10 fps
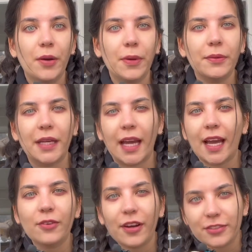By the way,
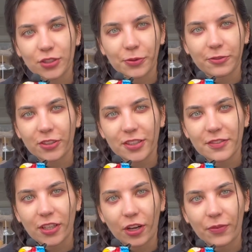I don't have a script for this
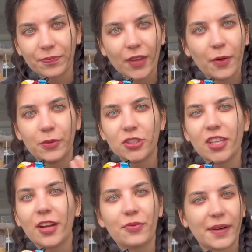video. We're just
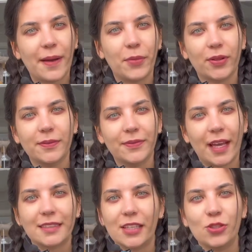going to ramble,
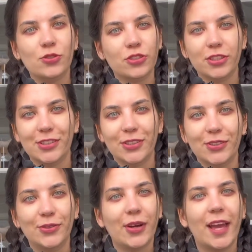as I usually
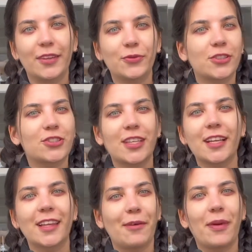do, and we're just
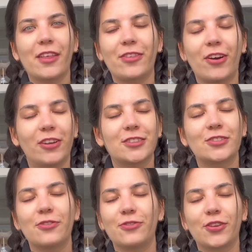going to let my
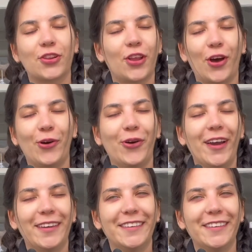thoughts flow.